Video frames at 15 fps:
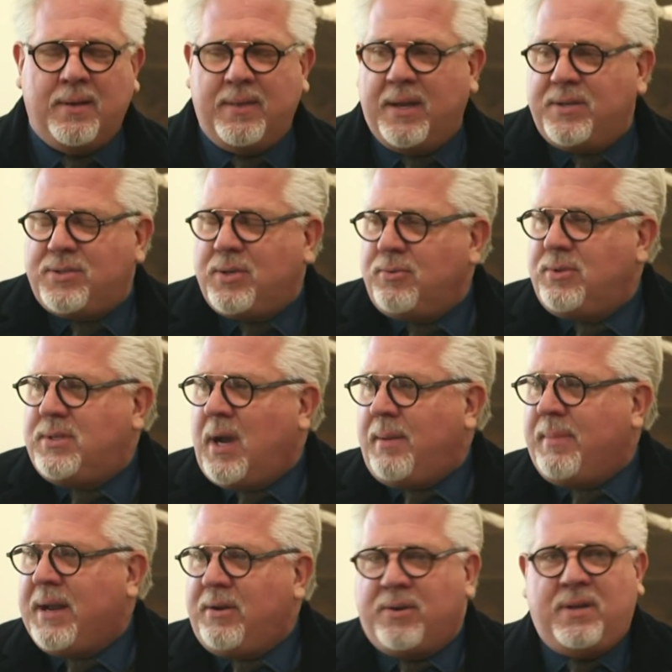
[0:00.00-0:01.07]
That is so
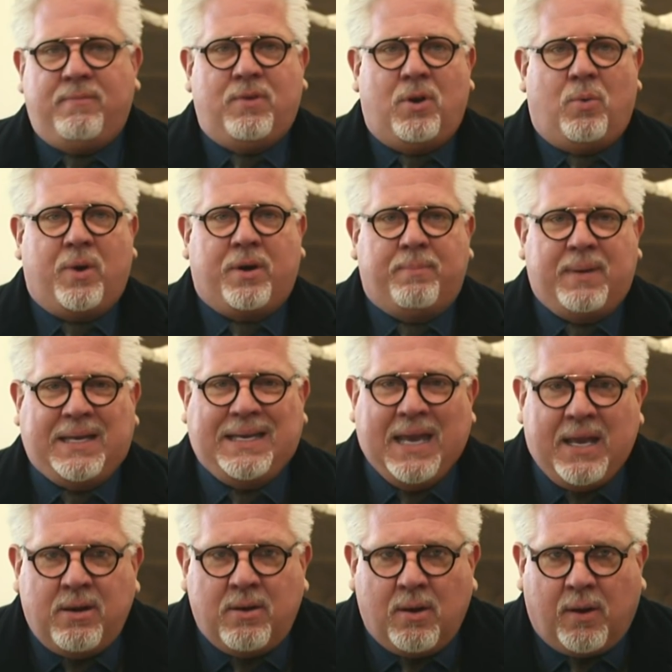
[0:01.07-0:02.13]
dumb, I don't even know where to
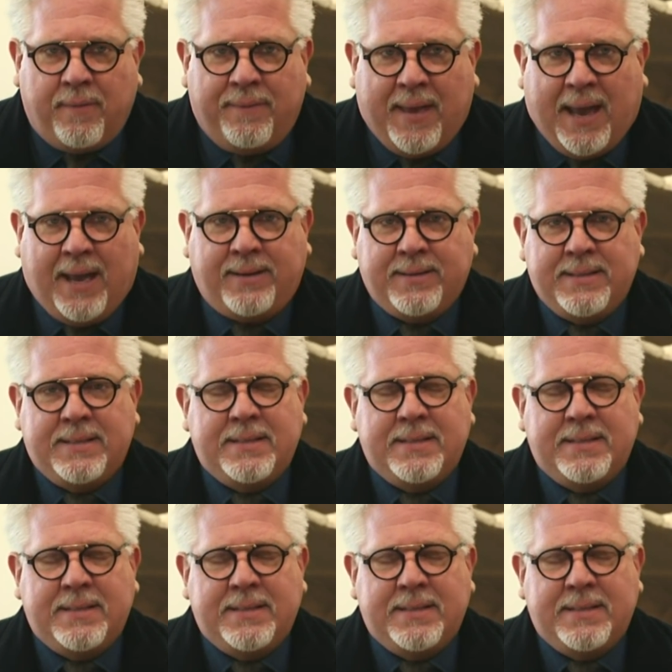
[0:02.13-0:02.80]
begin on that.